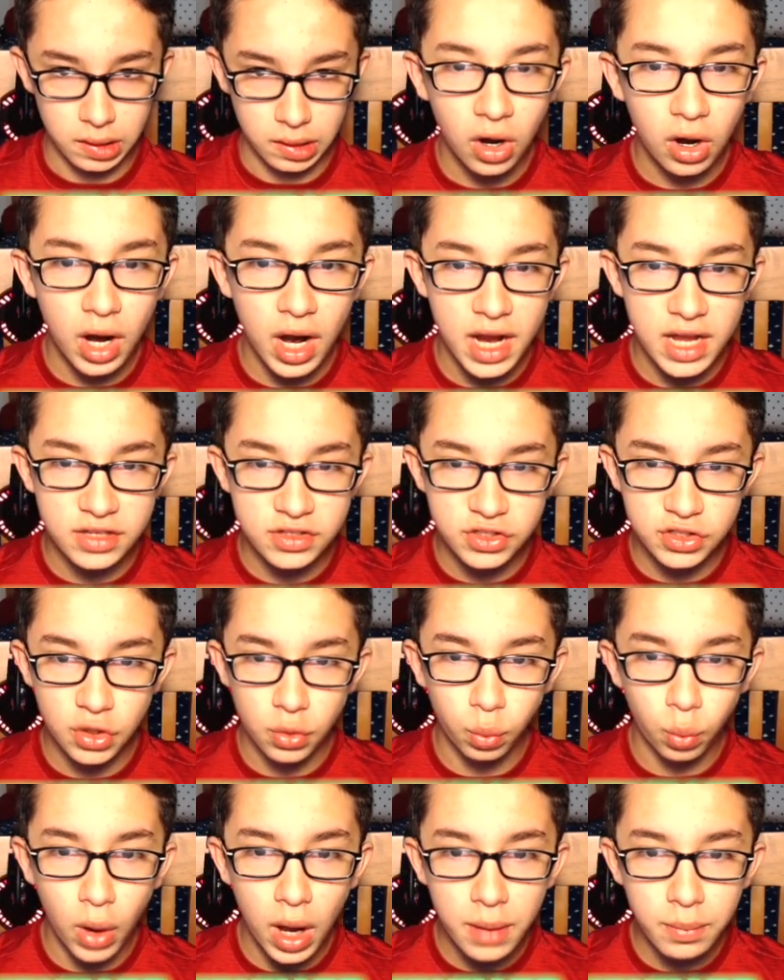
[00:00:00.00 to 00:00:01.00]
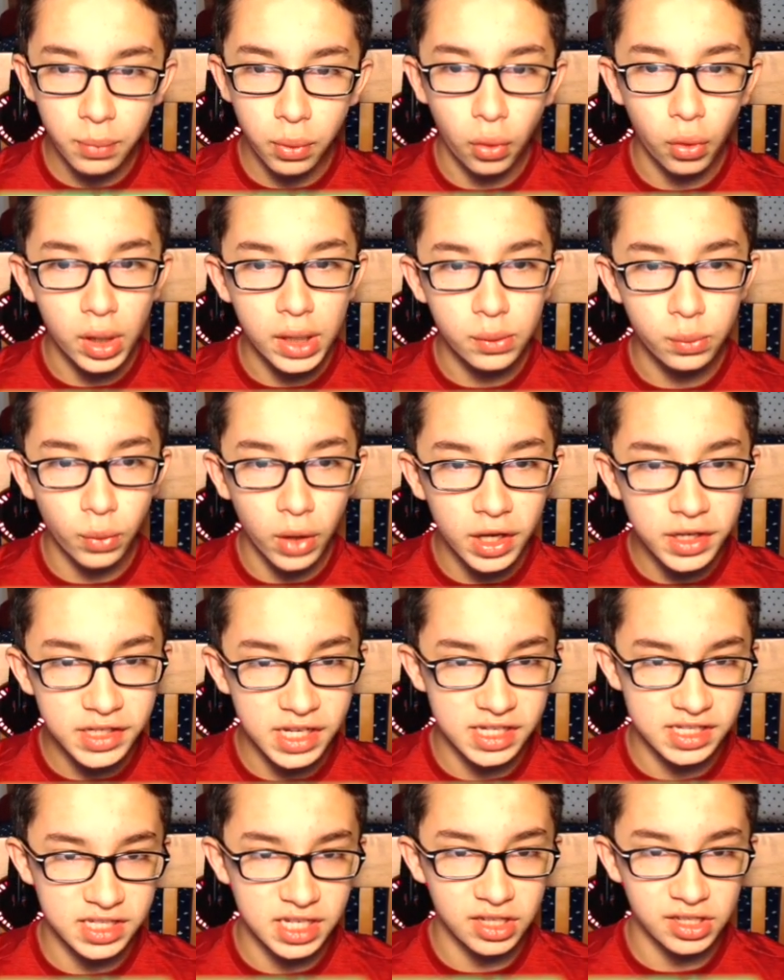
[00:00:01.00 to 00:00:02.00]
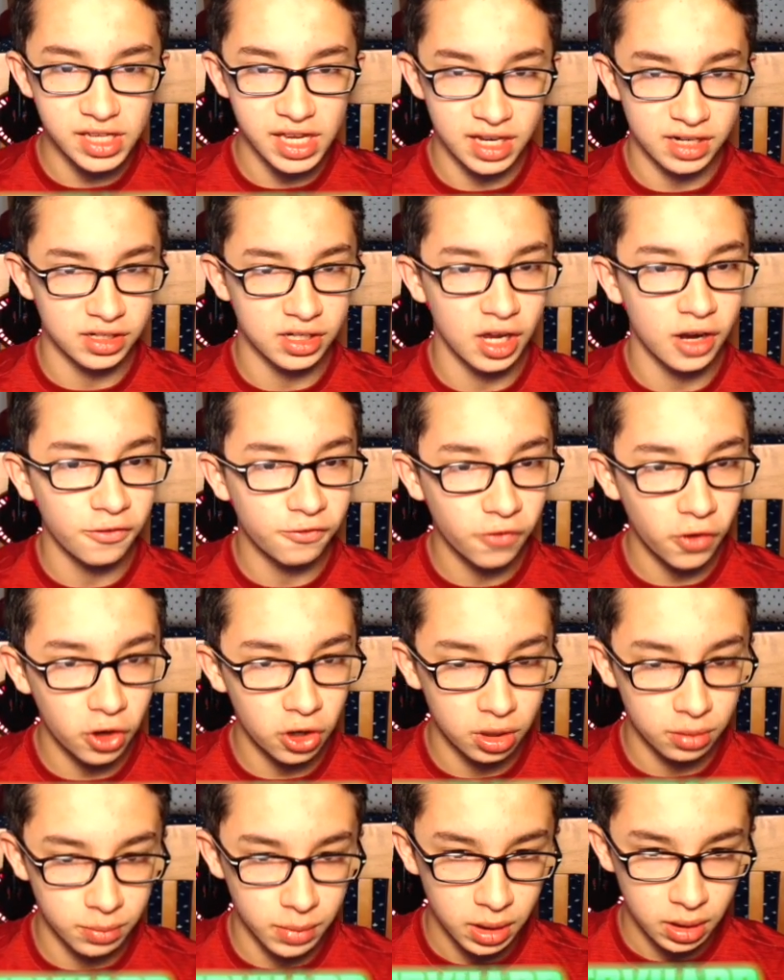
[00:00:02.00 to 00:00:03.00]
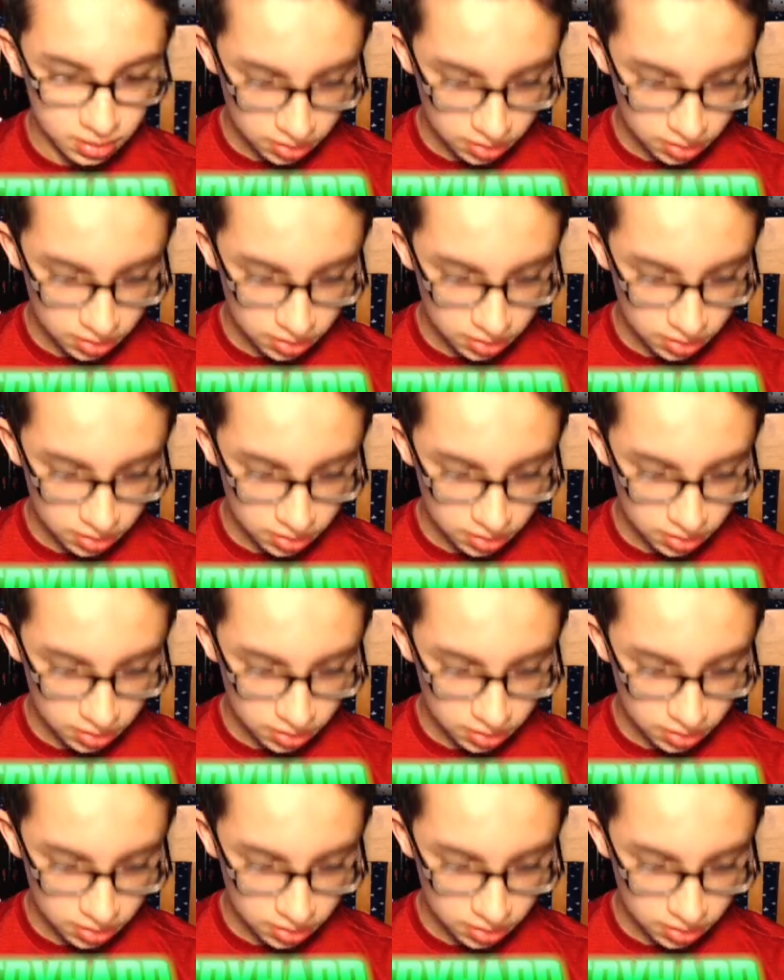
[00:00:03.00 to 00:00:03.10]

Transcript: Alright, so 1.1 DECILLION. Confirm.